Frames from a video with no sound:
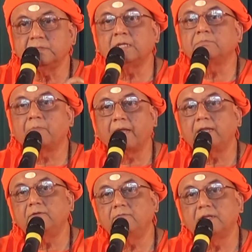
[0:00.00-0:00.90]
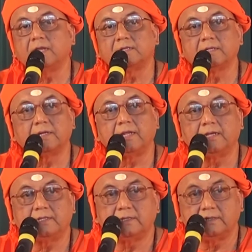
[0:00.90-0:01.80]
That mind will get a
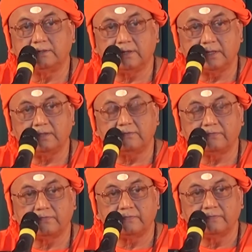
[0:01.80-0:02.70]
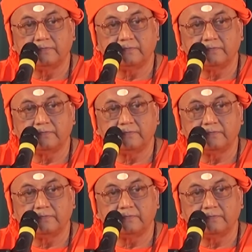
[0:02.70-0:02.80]
great relief.